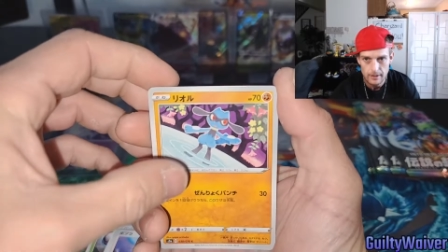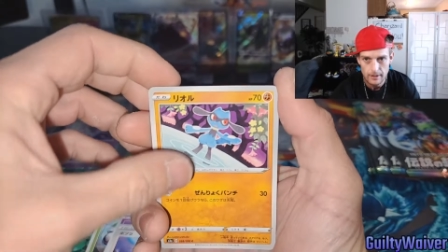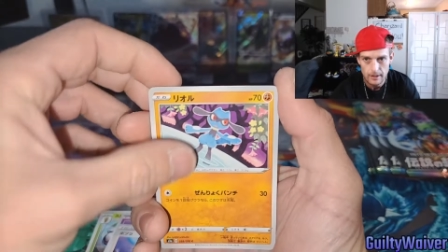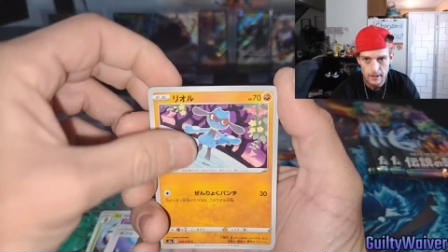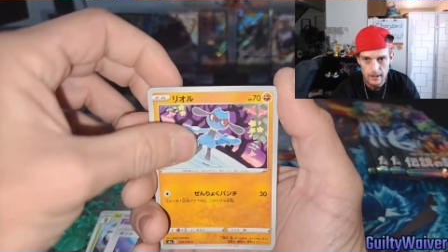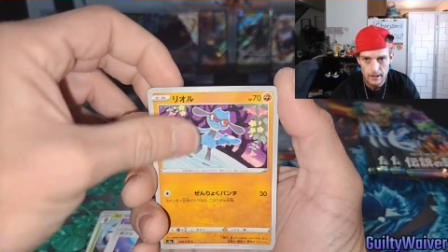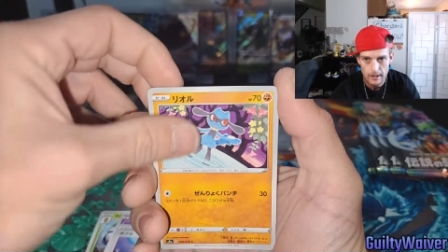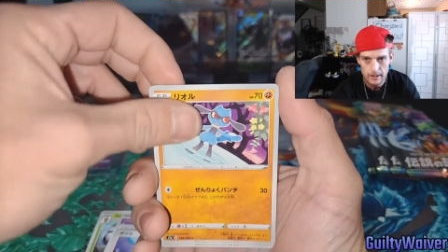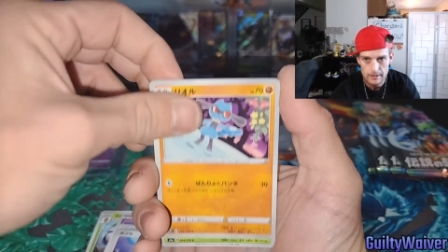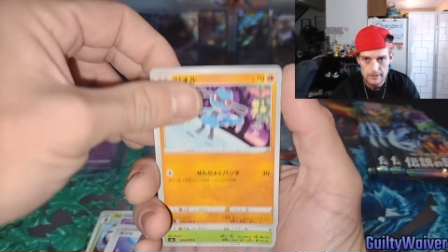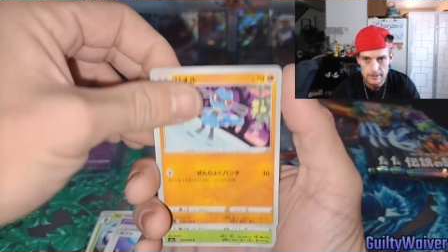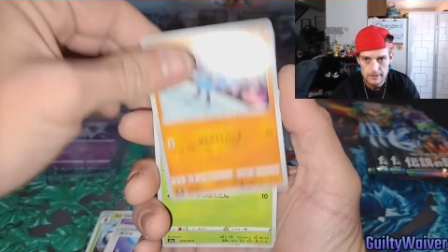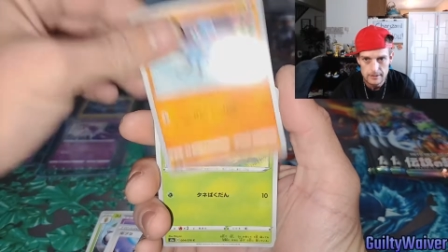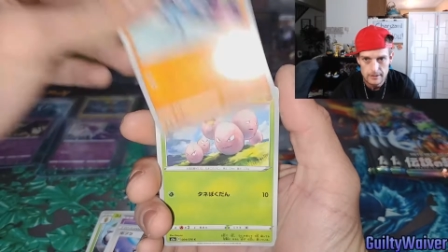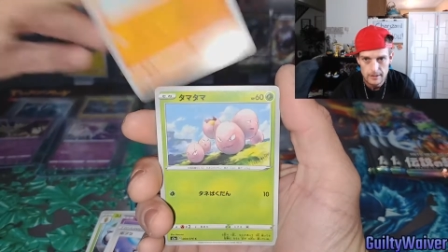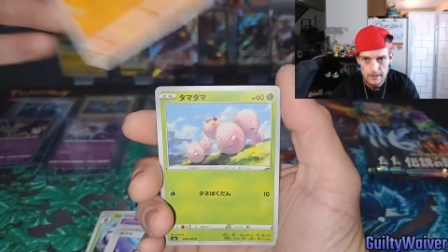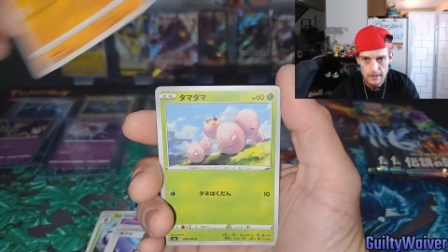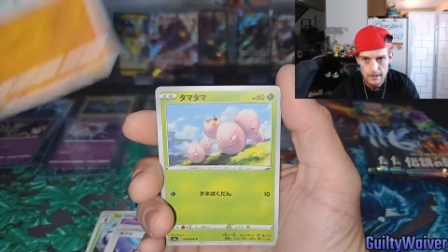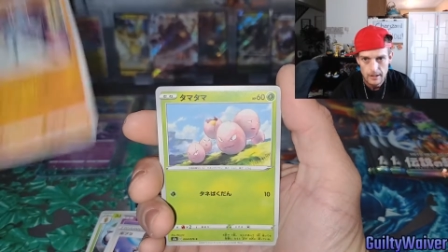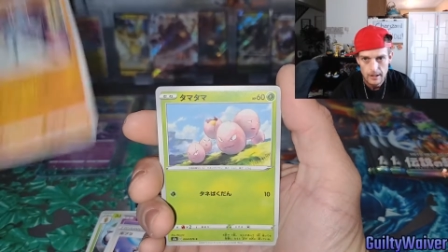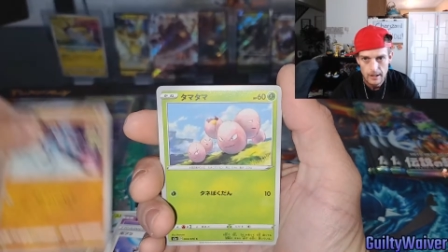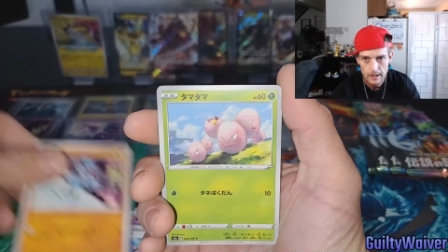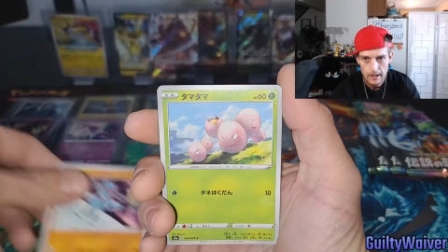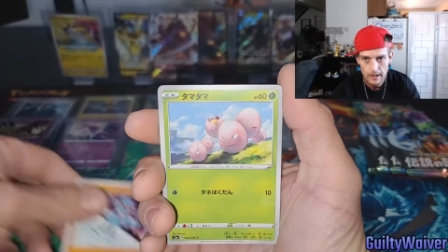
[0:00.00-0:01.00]
guys.
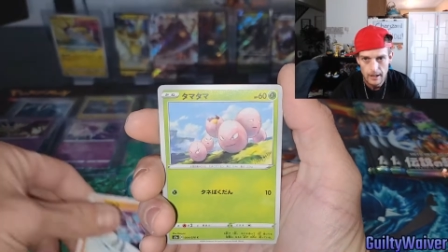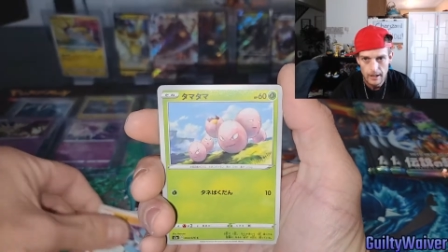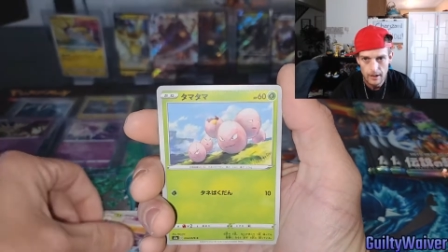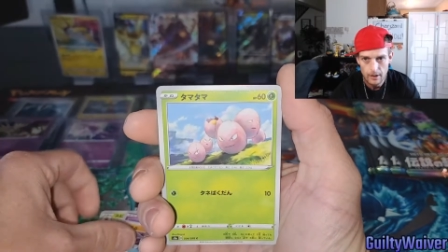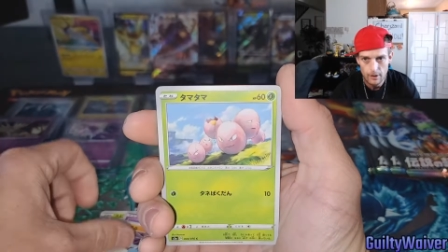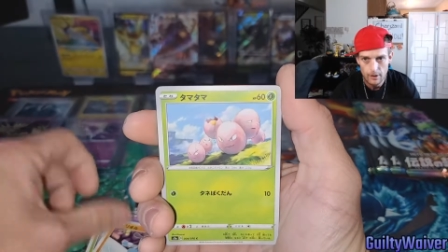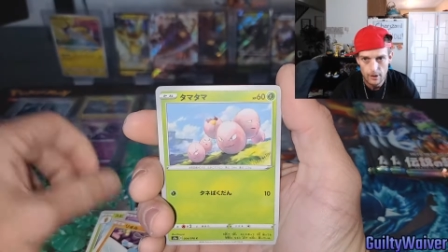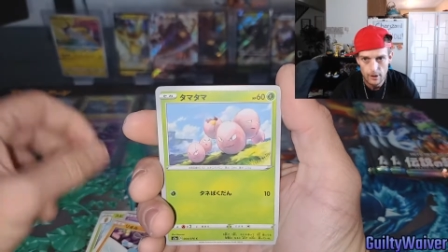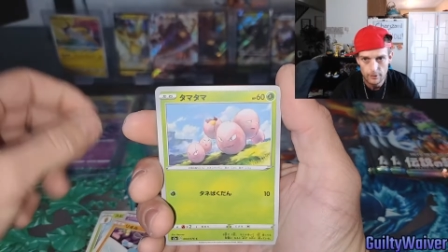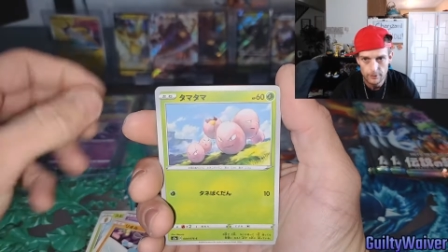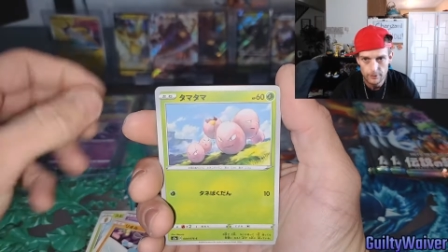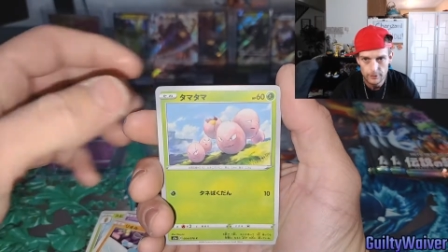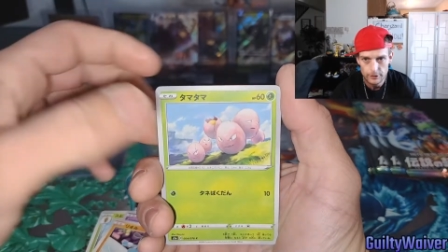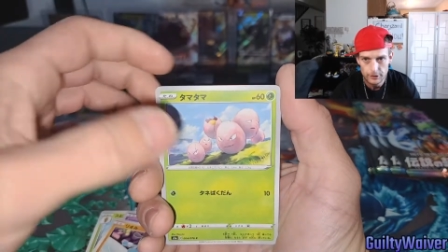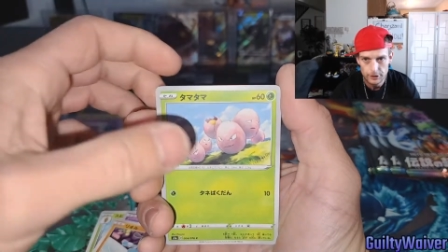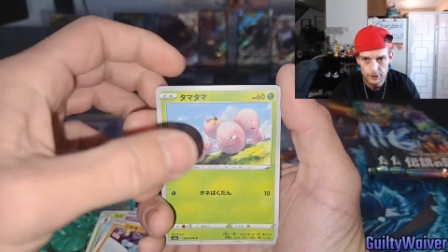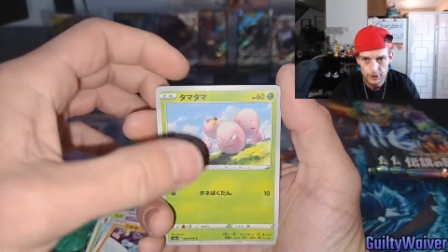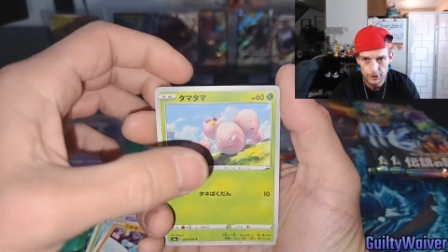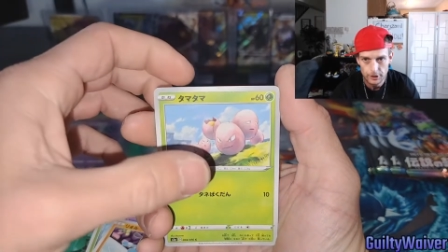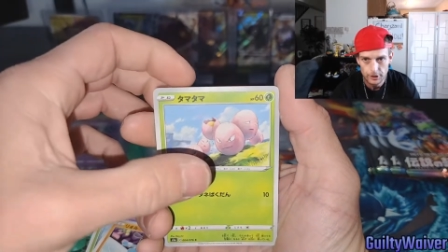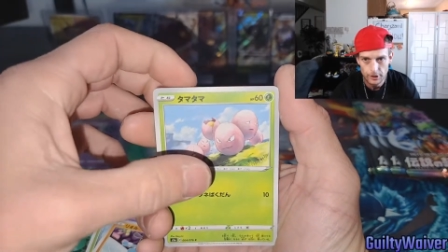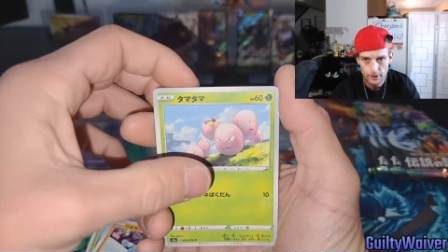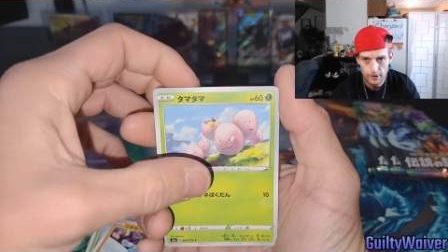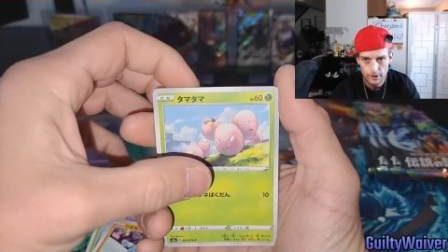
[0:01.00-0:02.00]
I don't know for
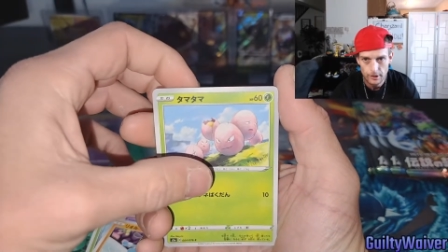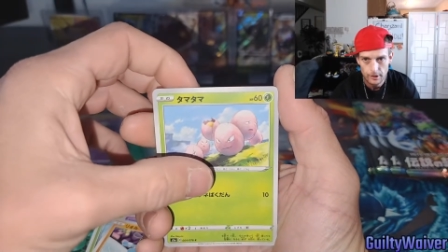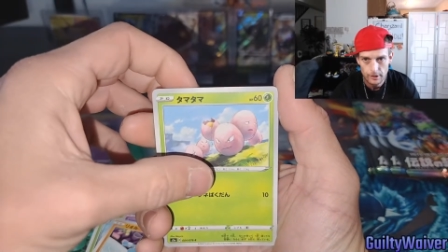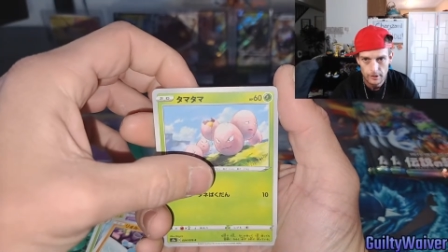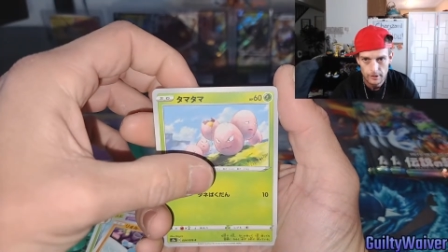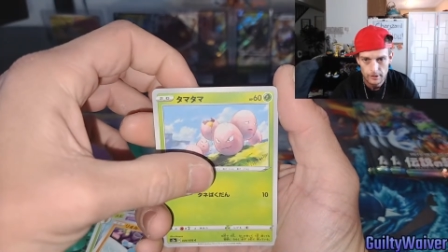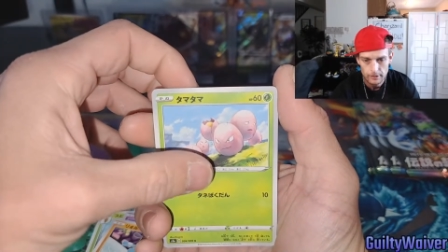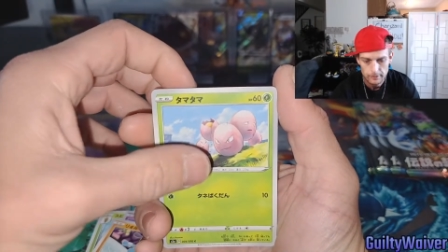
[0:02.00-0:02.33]
sure.